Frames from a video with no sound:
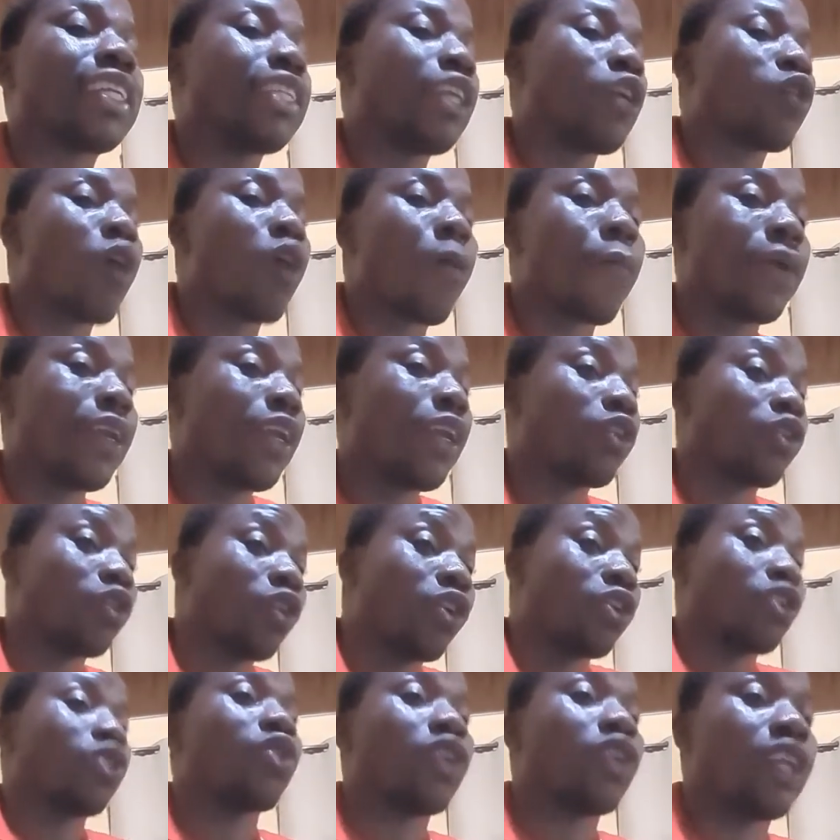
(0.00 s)
Jacob and
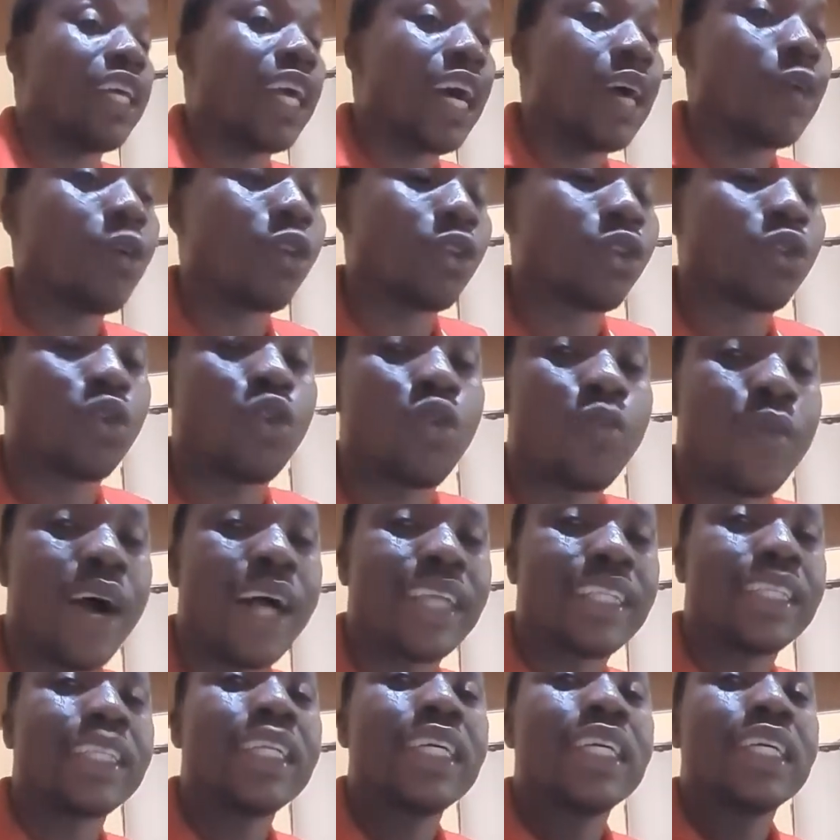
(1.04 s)
Esau story. I was so
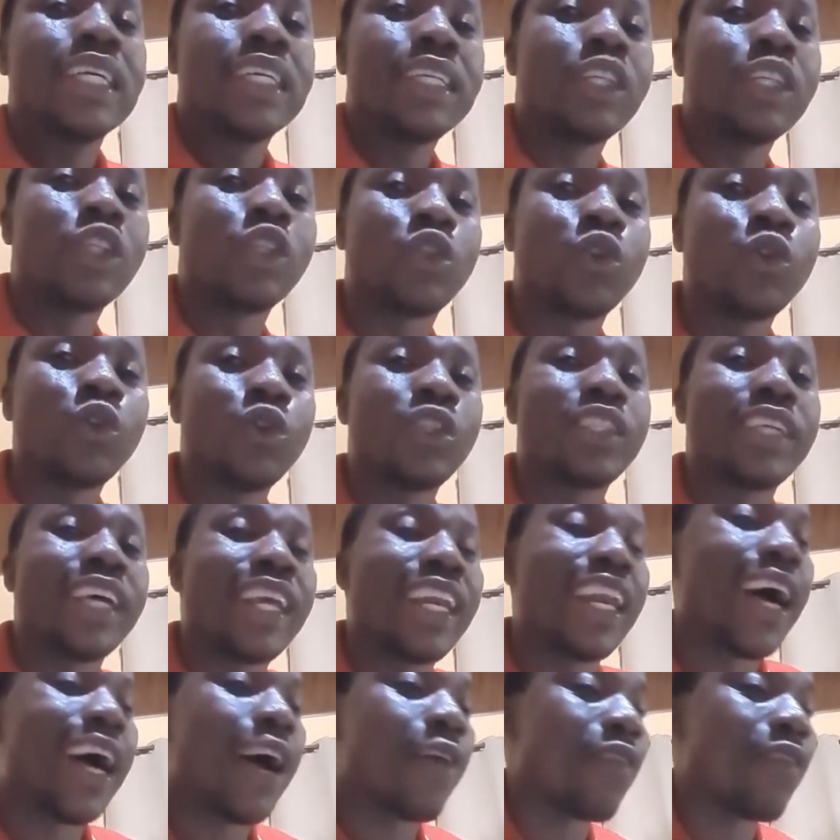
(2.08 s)
much in tools
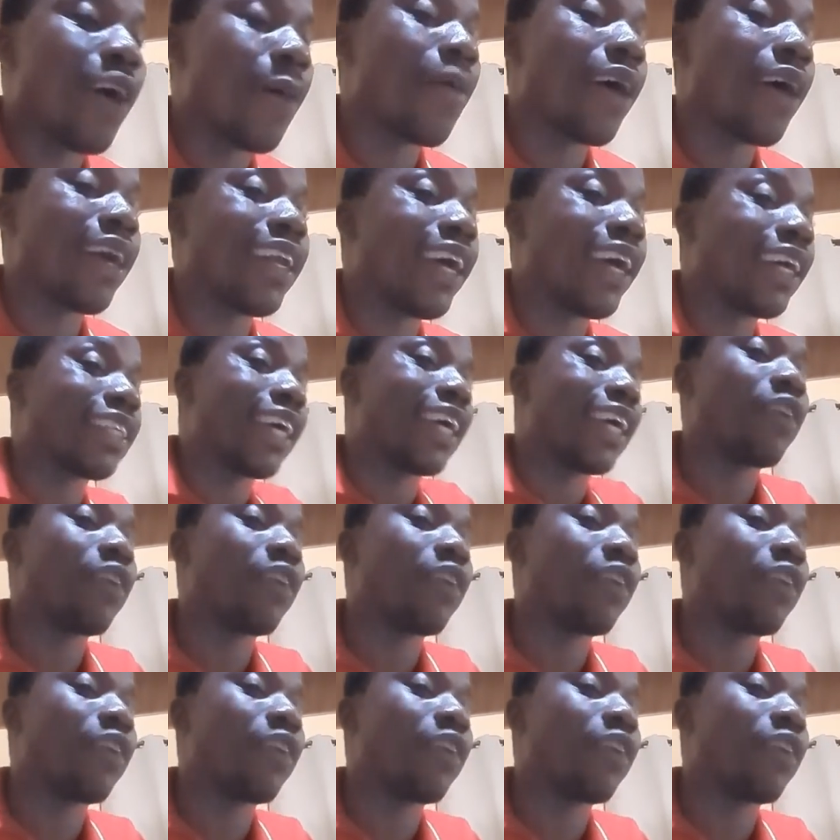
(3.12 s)
and love about that.